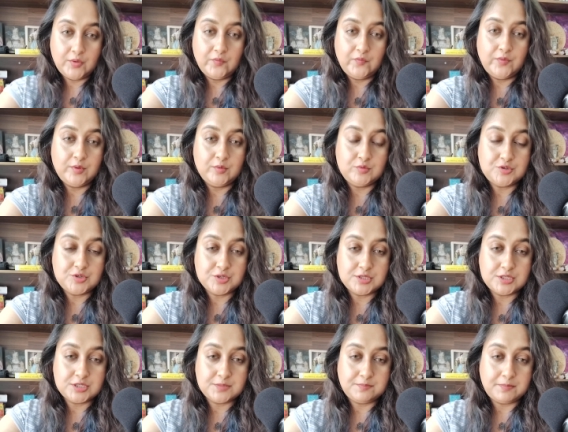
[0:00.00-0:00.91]

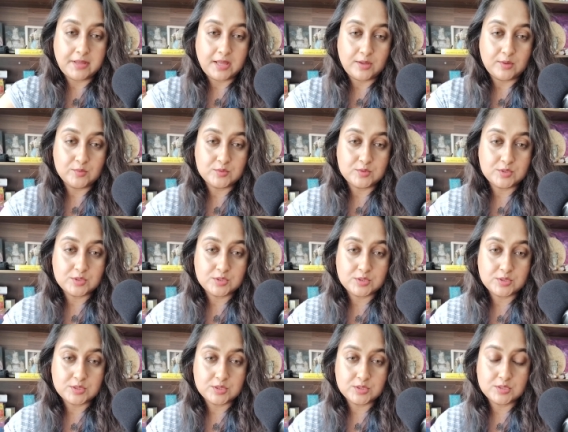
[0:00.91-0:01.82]
future
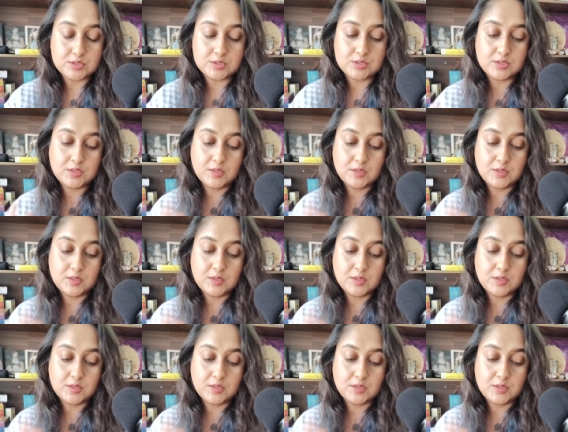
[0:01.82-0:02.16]
spouse?